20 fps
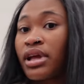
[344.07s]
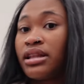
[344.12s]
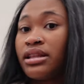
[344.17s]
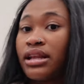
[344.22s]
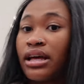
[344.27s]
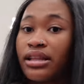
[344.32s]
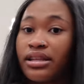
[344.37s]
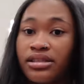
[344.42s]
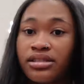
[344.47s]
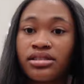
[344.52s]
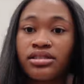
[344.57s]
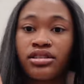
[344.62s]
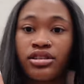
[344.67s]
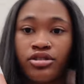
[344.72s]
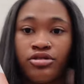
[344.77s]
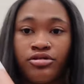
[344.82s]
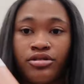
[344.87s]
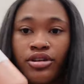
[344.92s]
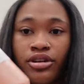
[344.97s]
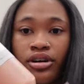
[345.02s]
Now this is
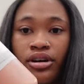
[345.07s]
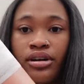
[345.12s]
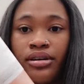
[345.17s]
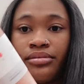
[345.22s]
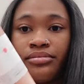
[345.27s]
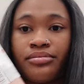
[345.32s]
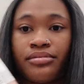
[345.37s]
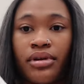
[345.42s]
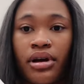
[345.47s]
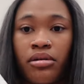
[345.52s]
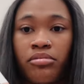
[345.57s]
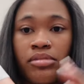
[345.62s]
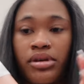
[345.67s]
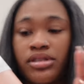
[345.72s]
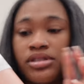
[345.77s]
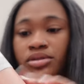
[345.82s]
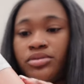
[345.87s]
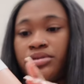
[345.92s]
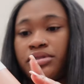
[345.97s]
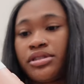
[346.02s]
cute, y'all. I'm
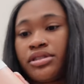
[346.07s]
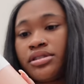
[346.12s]
messing with